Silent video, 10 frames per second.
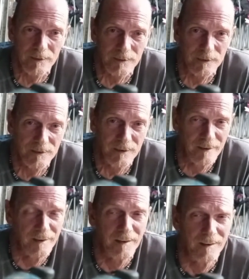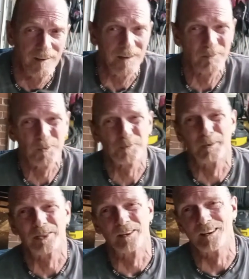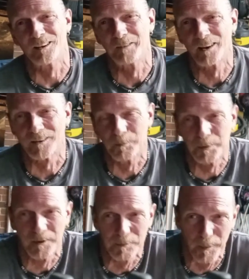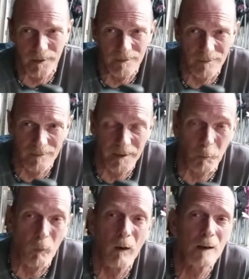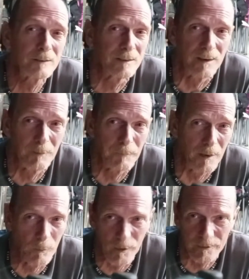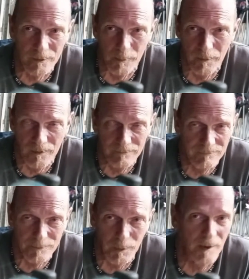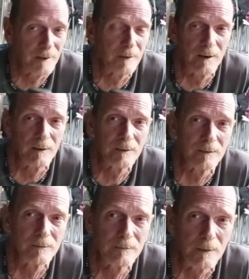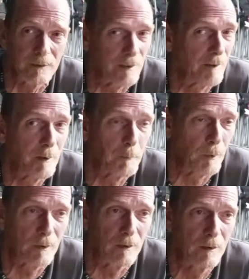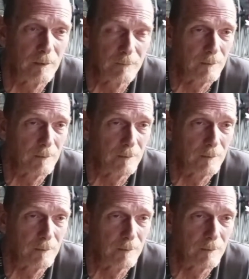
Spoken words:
It's just never was my thing. I mean, I couldn't participate. You know, I had to watch. And I'm not a watcher. That's why I like drag racing or sliding around a parking lot.